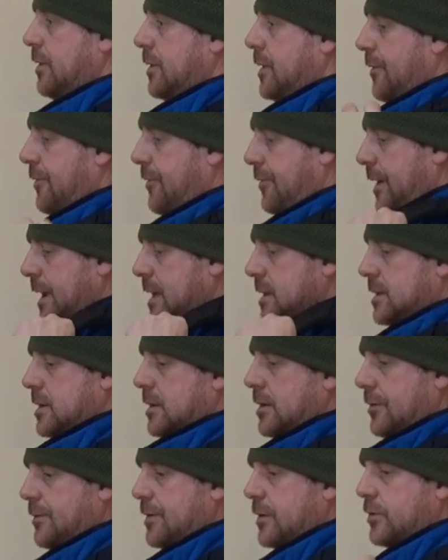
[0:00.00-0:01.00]
The
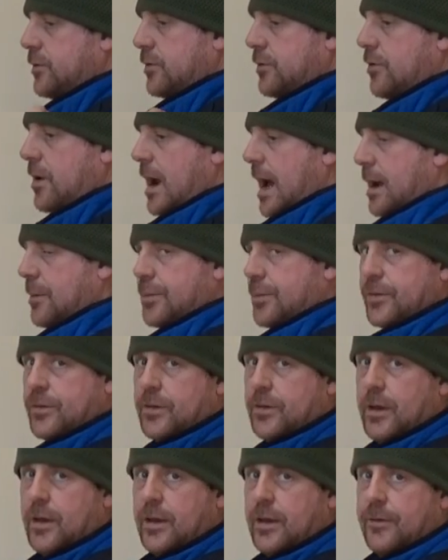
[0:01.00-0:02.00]
fit of the
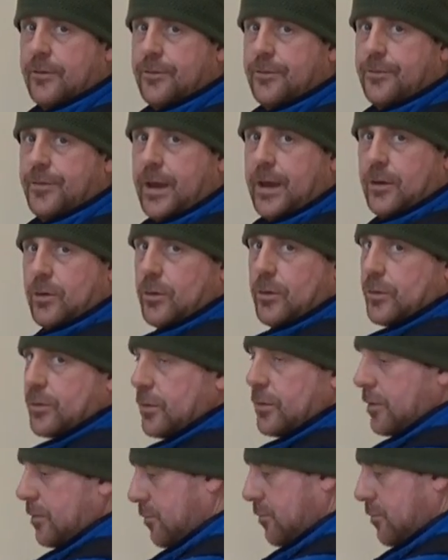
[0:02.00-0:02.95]
straps feels